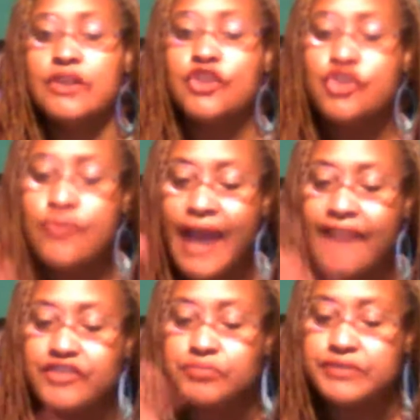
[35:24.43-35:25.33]
You
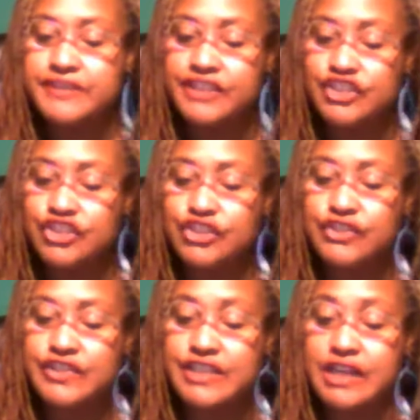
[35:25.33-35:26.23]
have to position
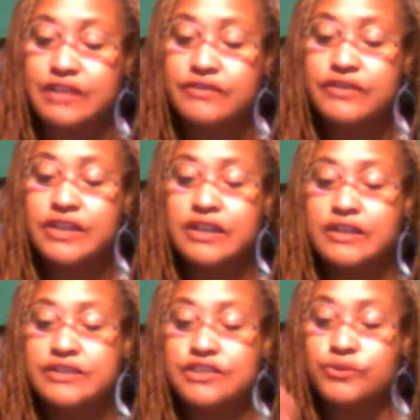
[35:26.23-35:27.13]
yourself
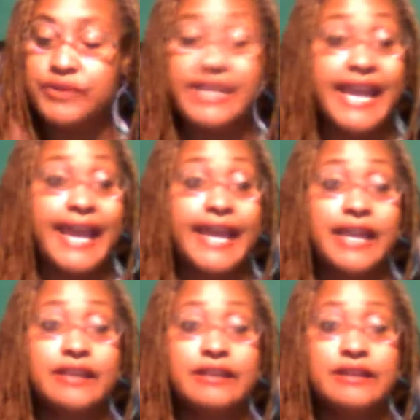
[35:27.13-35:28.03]
to
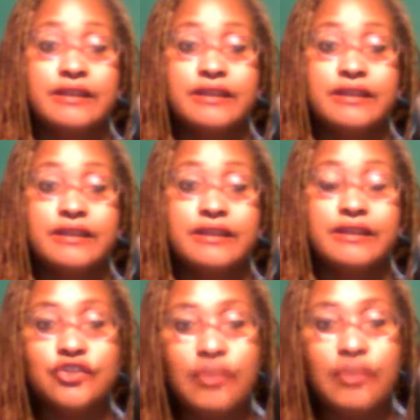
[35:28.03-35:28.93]
regain
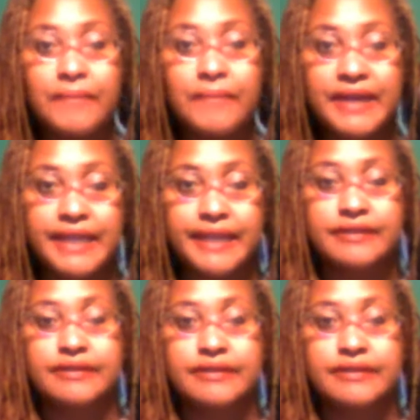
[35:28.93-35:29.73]
your money.